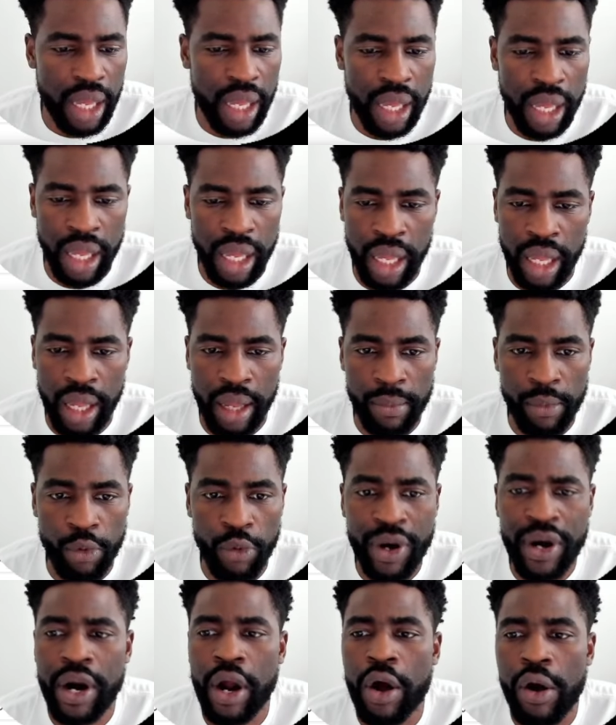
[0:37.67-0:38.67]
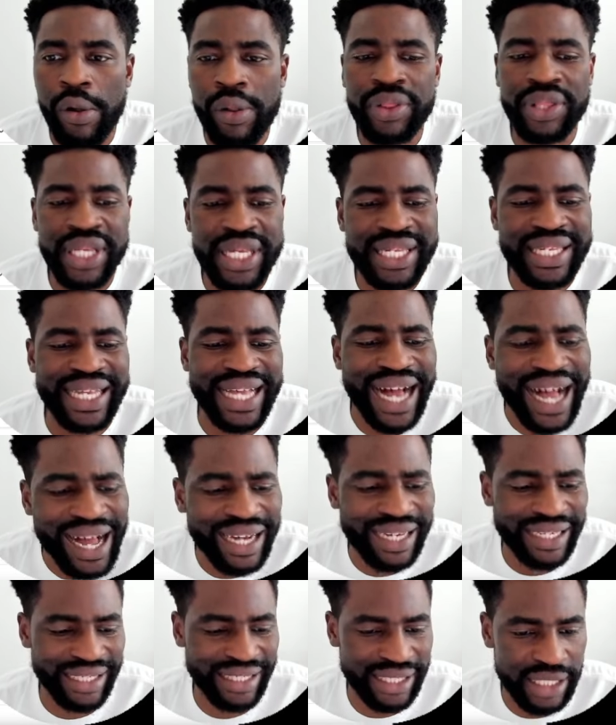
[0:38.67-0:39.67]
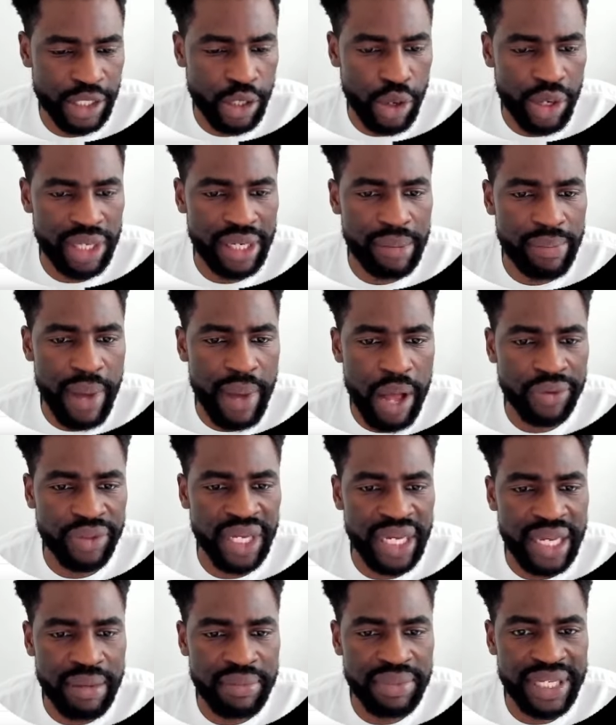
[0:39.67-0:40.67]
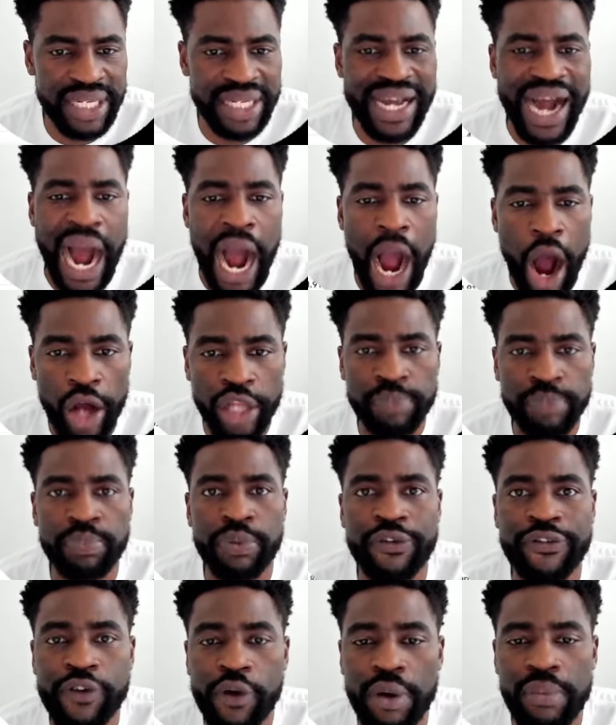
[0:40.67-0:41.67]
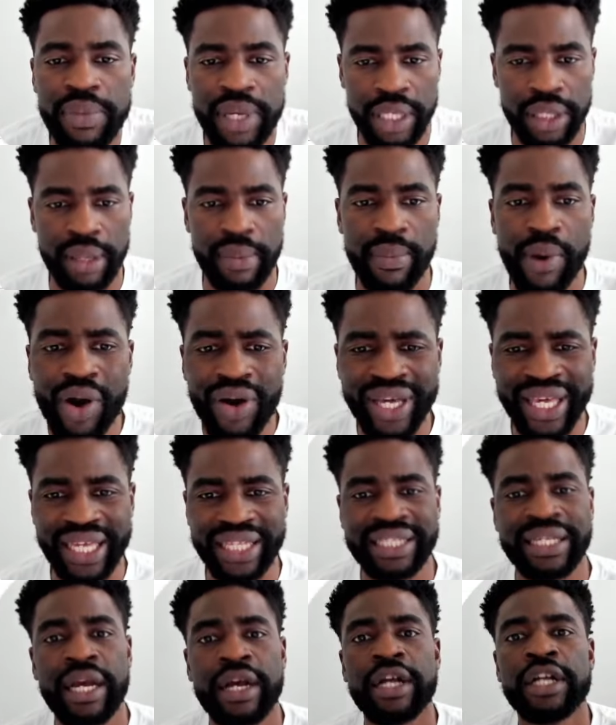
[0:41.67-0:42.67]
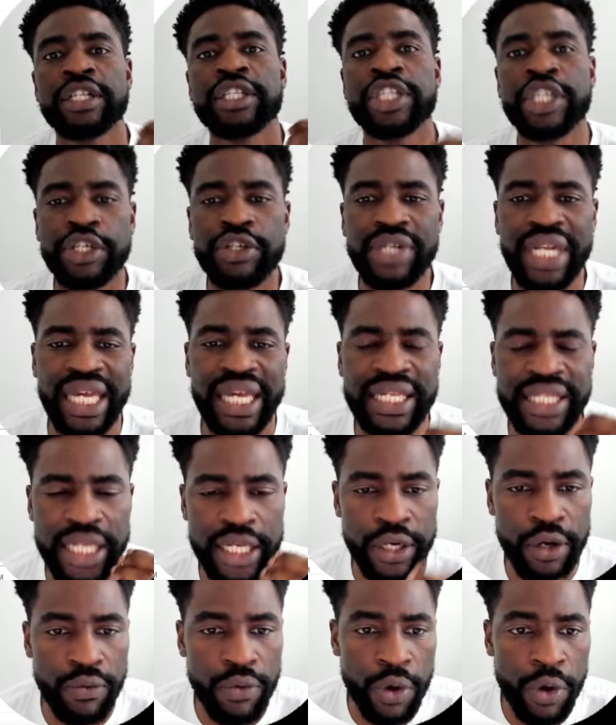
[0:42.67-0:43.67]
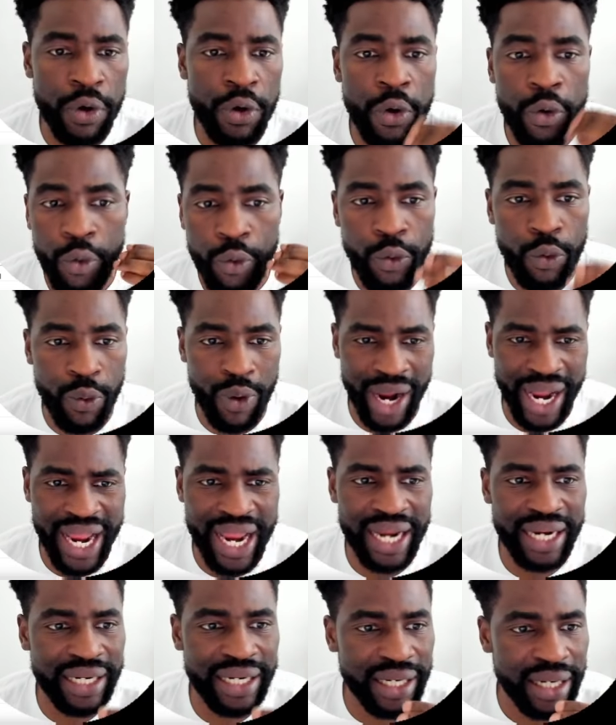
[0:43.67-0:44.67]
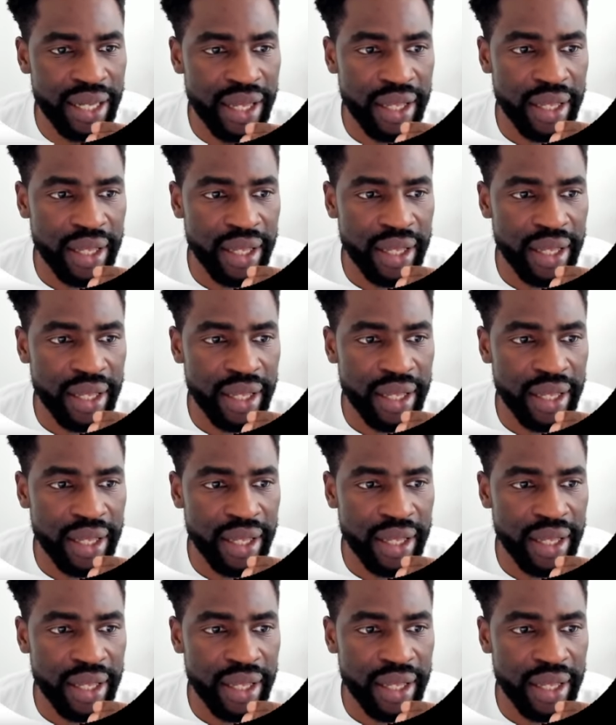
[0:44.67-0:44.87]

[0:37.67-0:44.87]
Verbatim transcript: uh, uh, um, where are all these guys talking about AMC outperforming the market two days in a row when